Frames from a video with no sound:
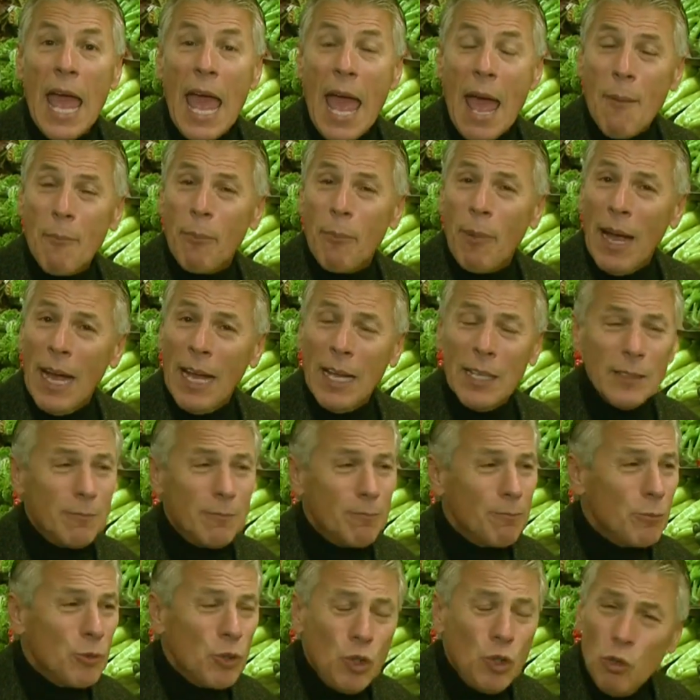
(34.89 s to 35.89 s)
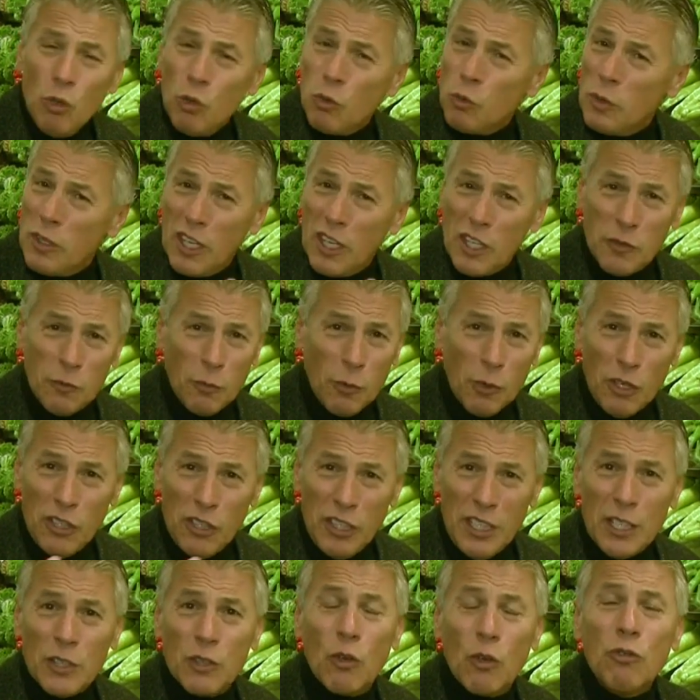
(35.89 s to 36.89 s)
And buy it two or three days before you
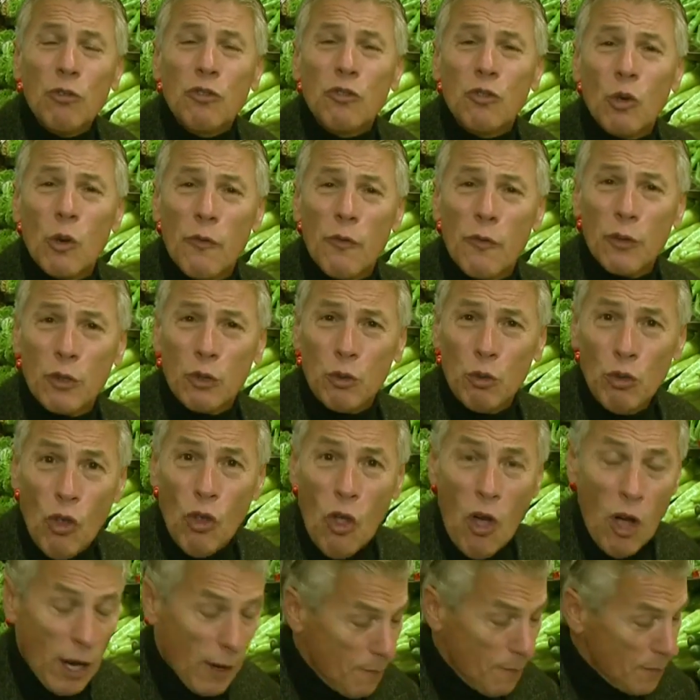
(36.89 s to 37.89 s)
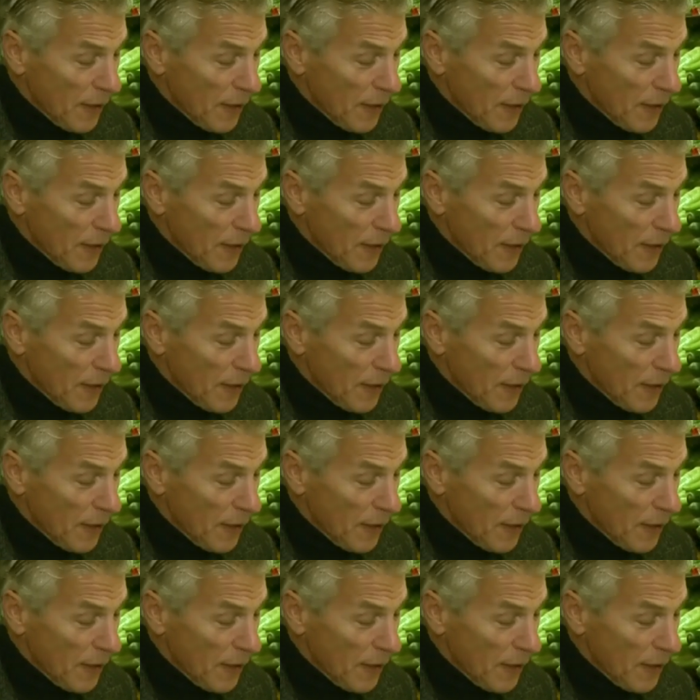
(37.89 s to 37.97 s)
need it. Don't store it for too long.